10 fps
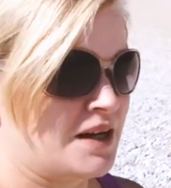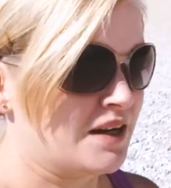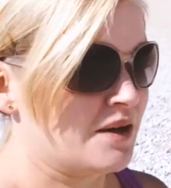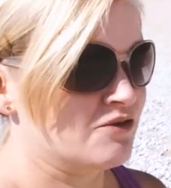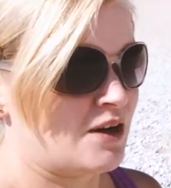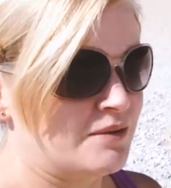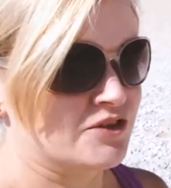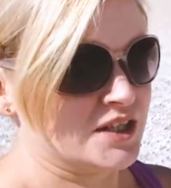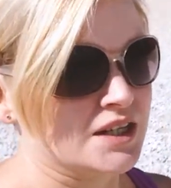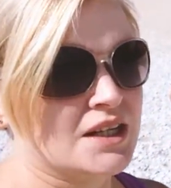we're going to go and grab a
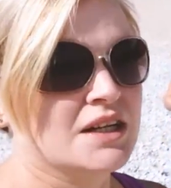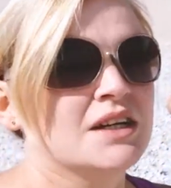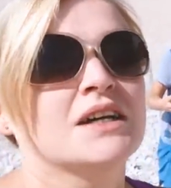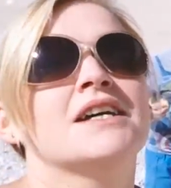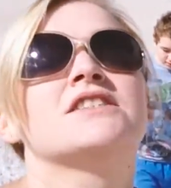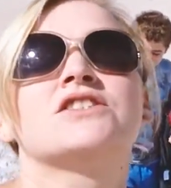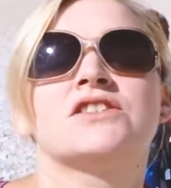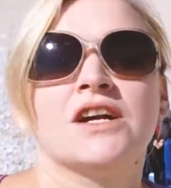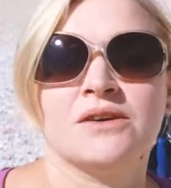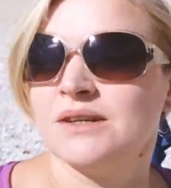drink. It's
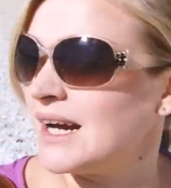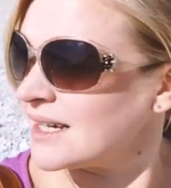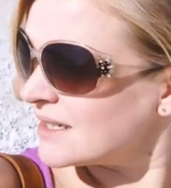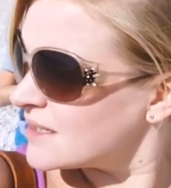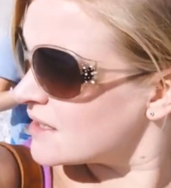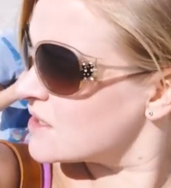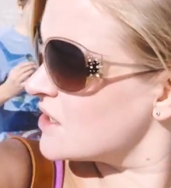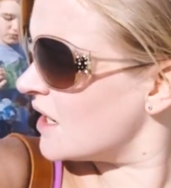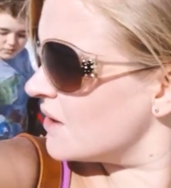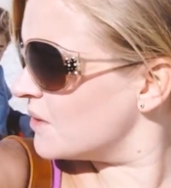so nice,
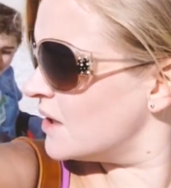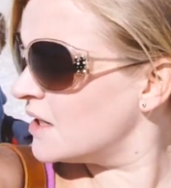so,